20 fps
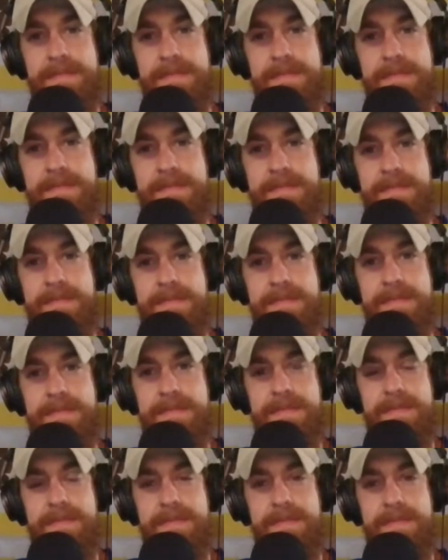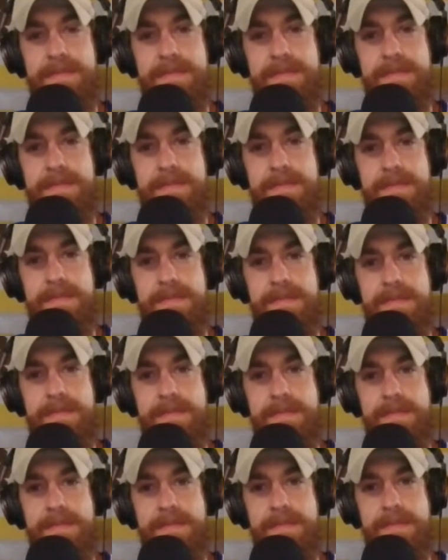
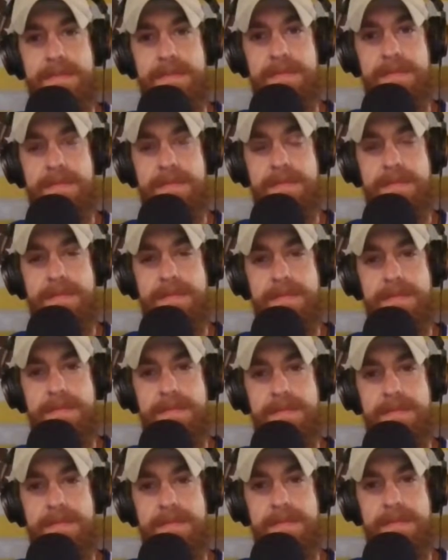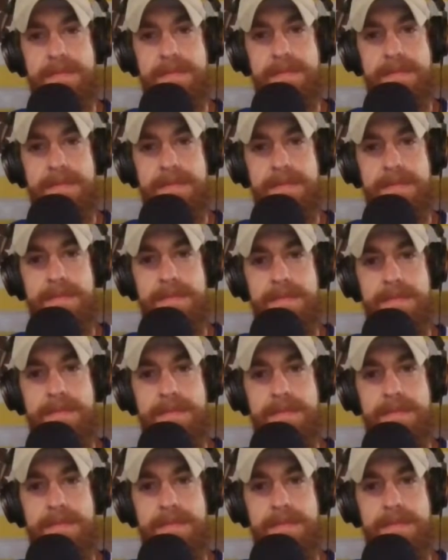No words are spoken by the person on screen.